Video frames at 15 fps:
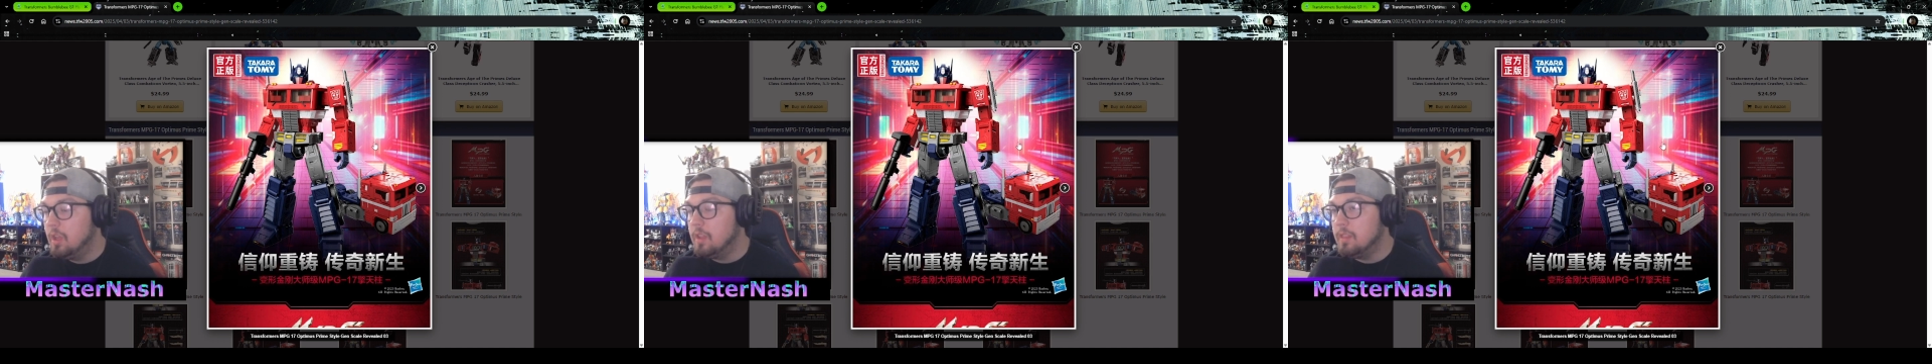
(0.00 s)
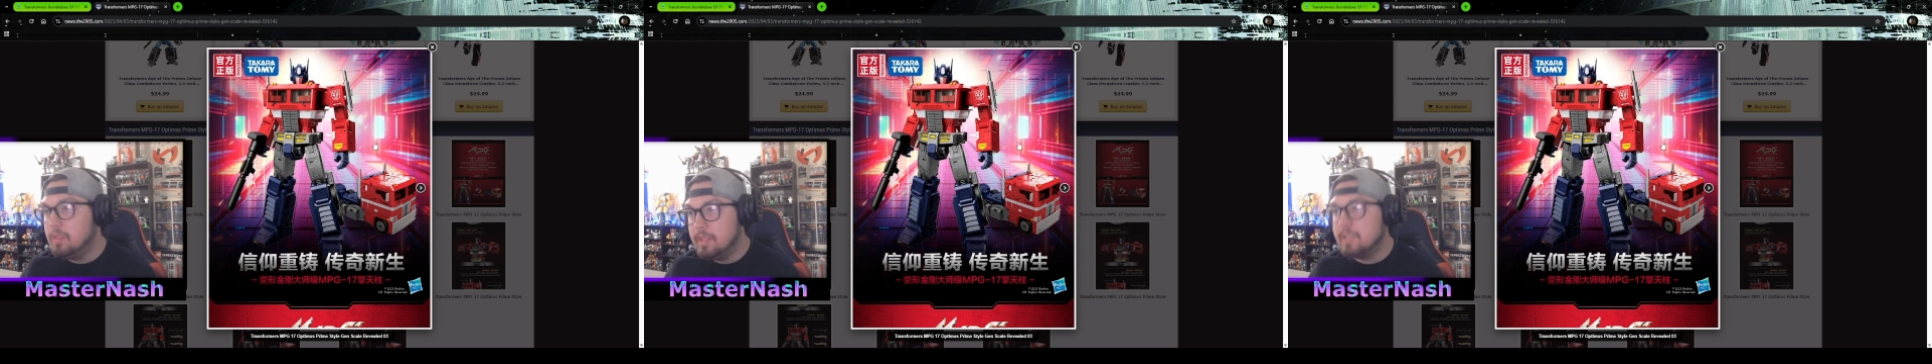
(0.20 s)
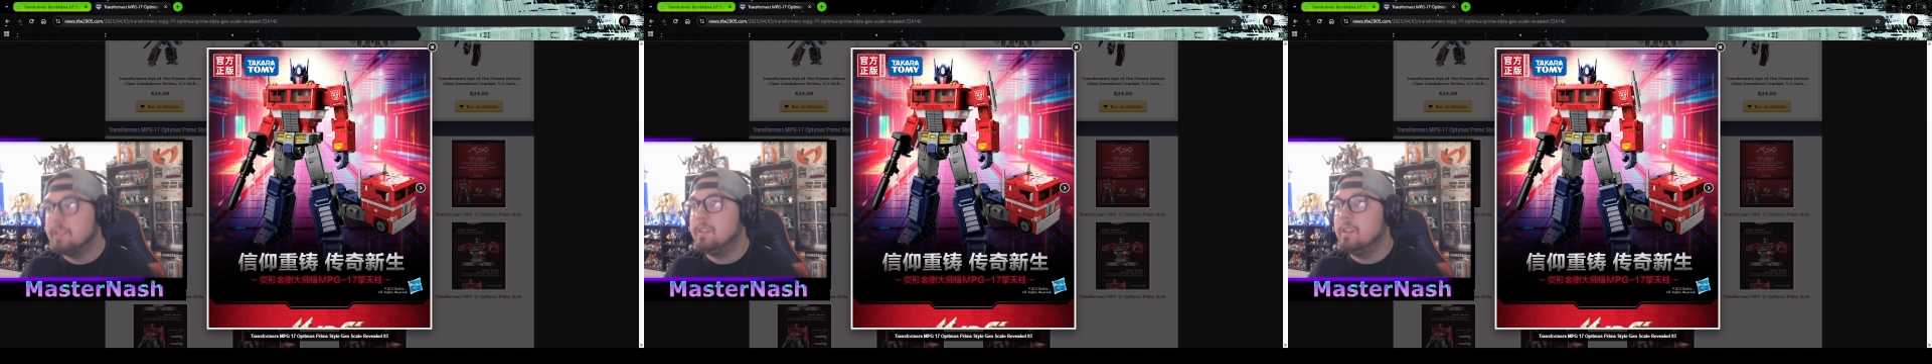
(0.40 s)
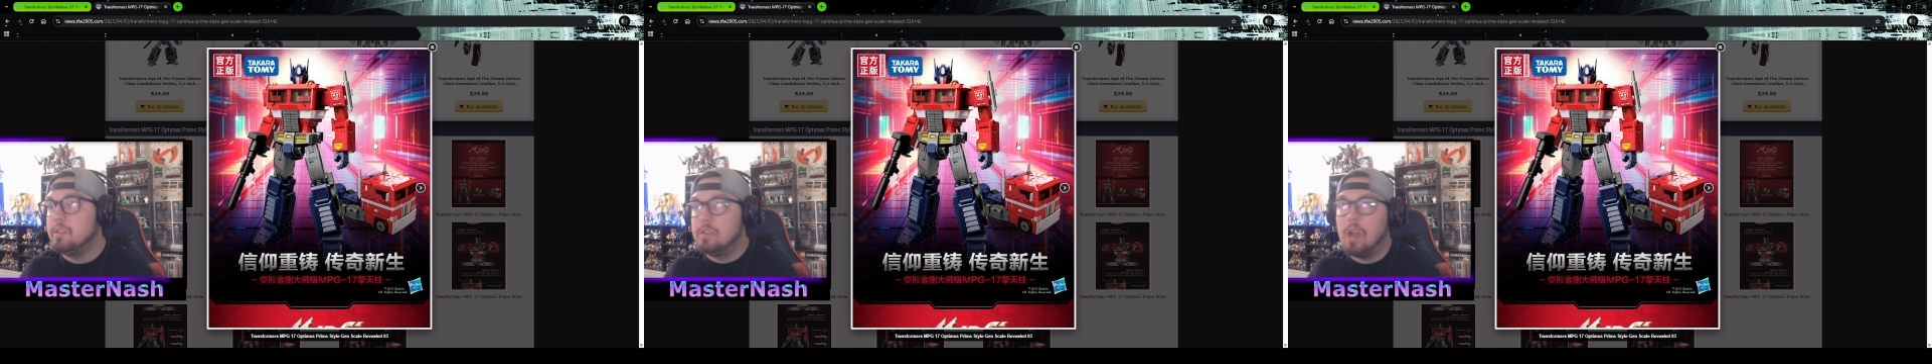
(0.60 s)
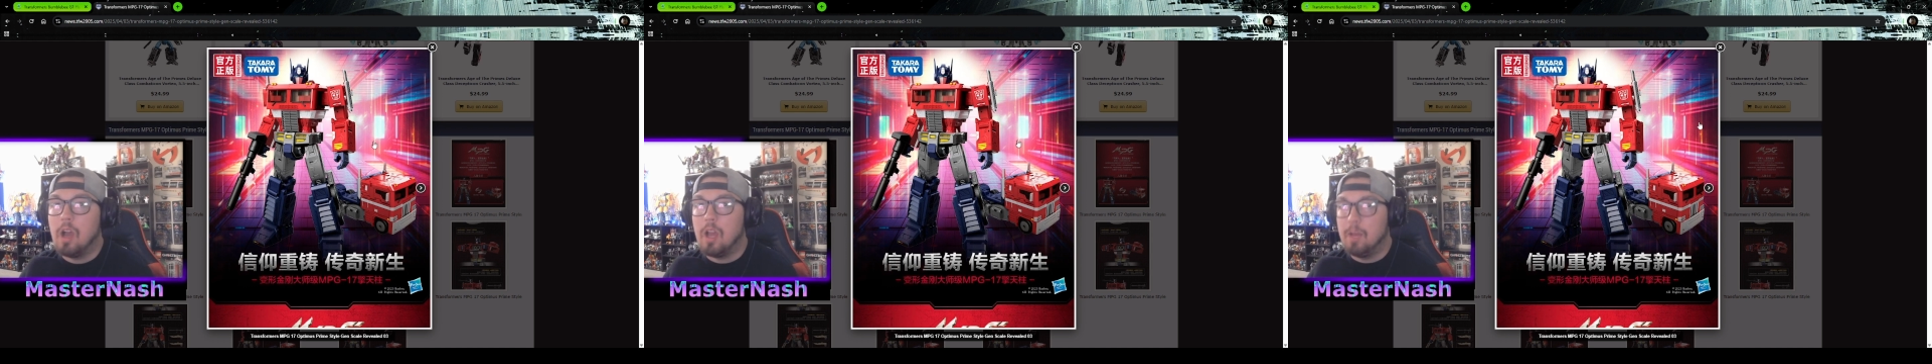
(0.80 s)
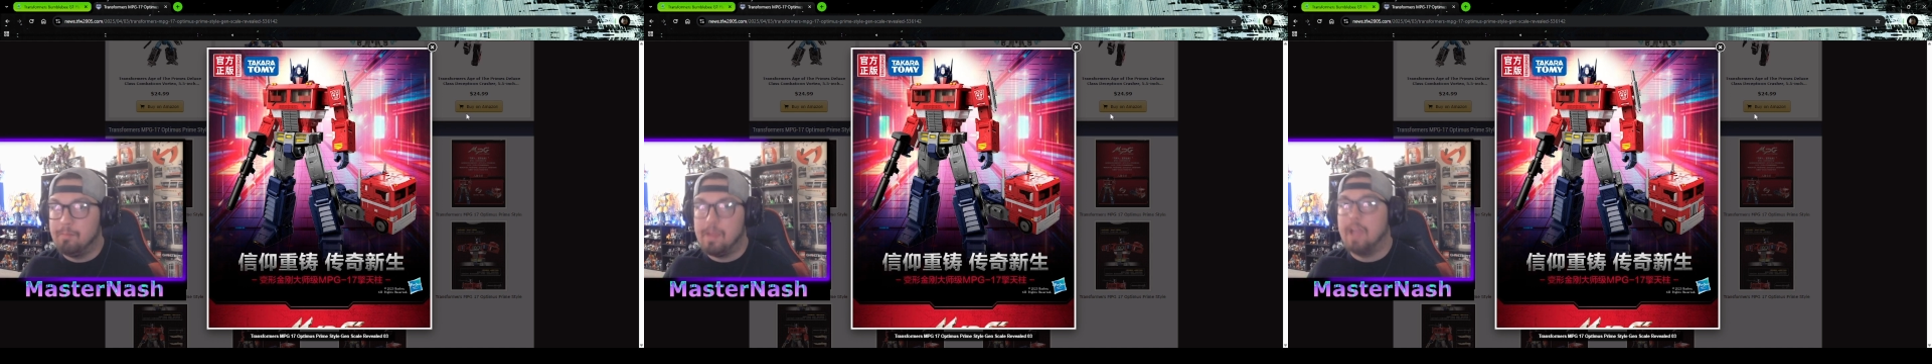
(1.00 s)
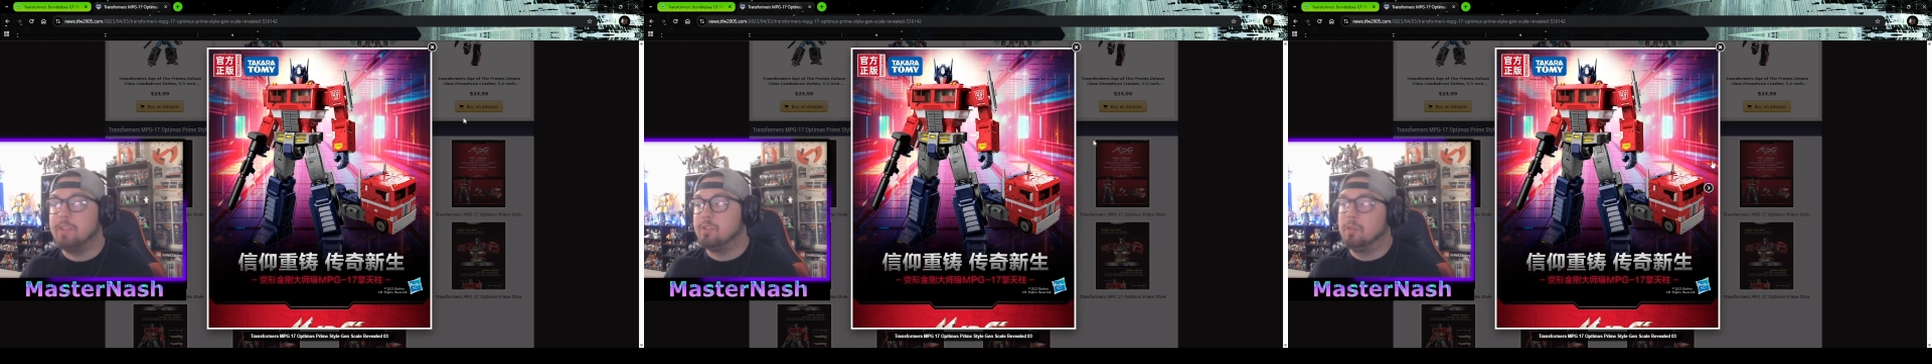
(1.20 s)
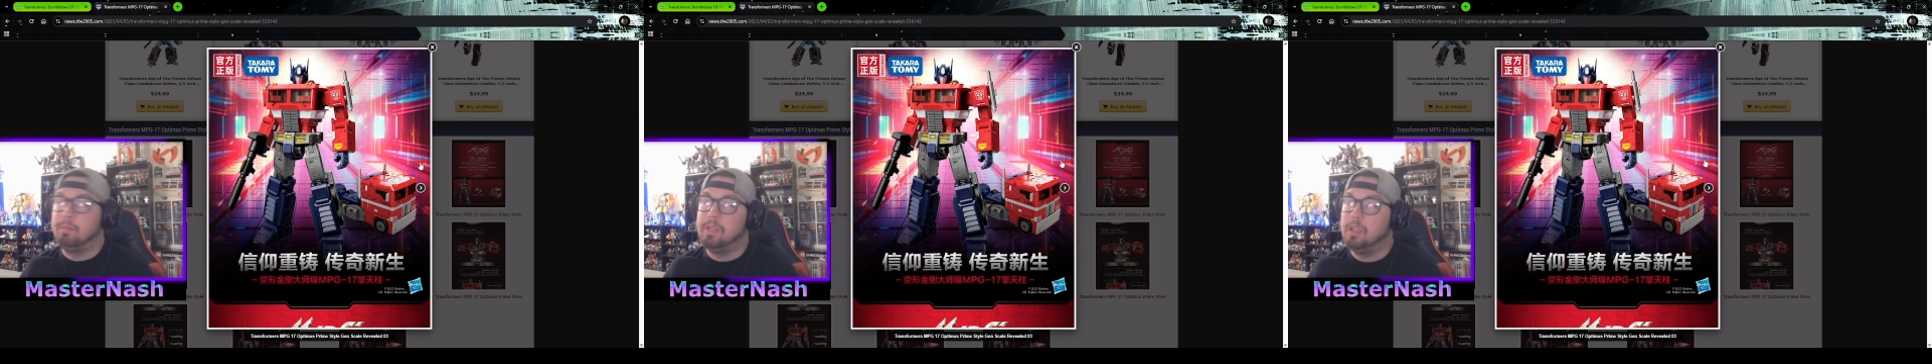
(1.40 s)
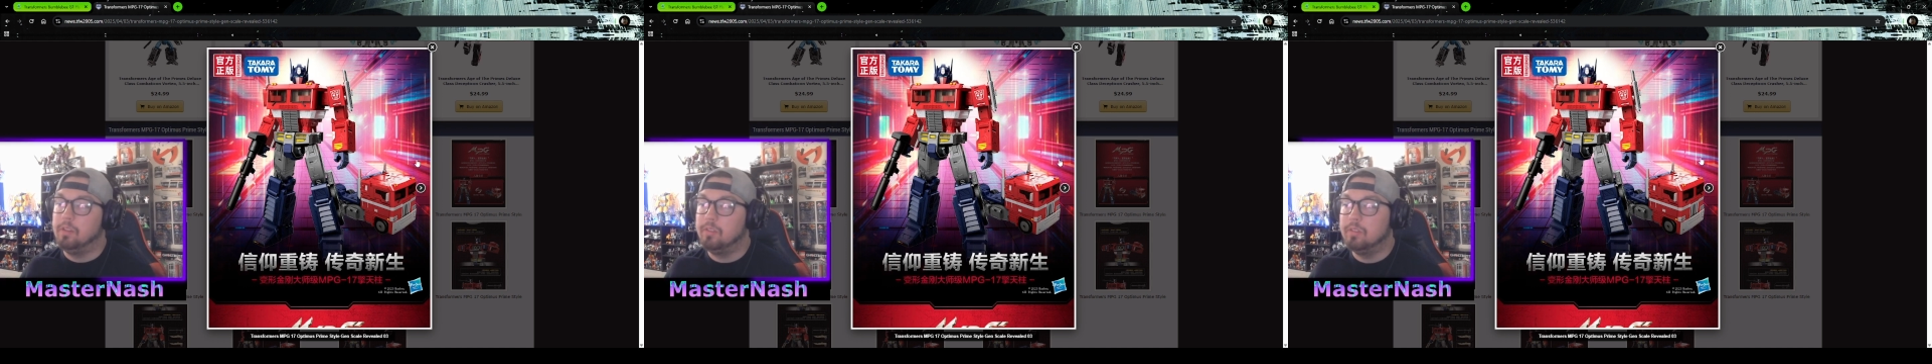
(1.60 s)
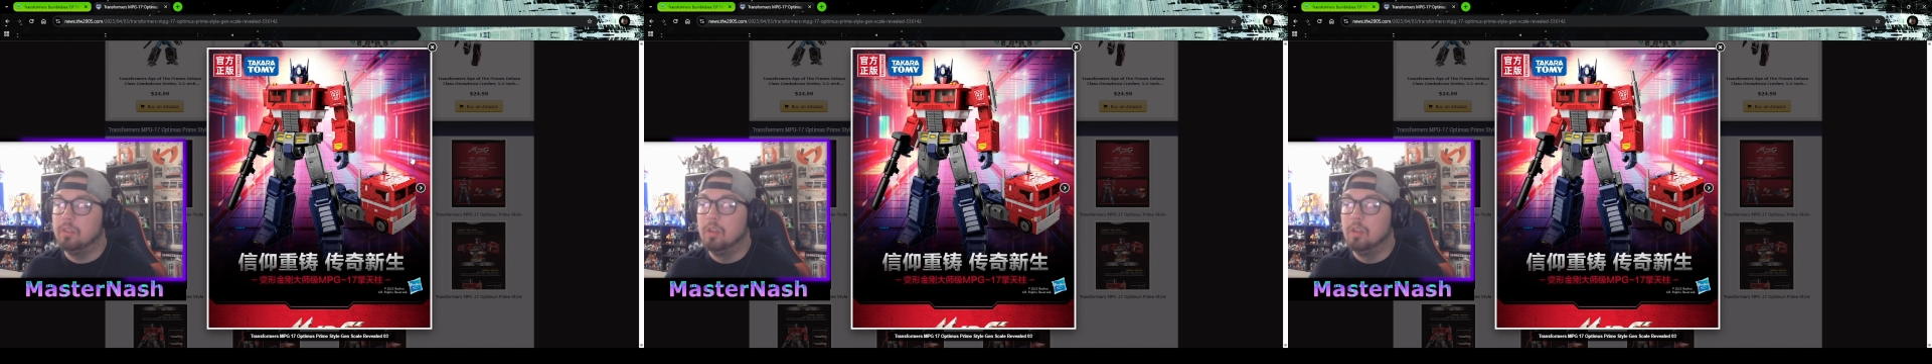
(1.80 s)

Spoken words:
This is not a Masterpiece,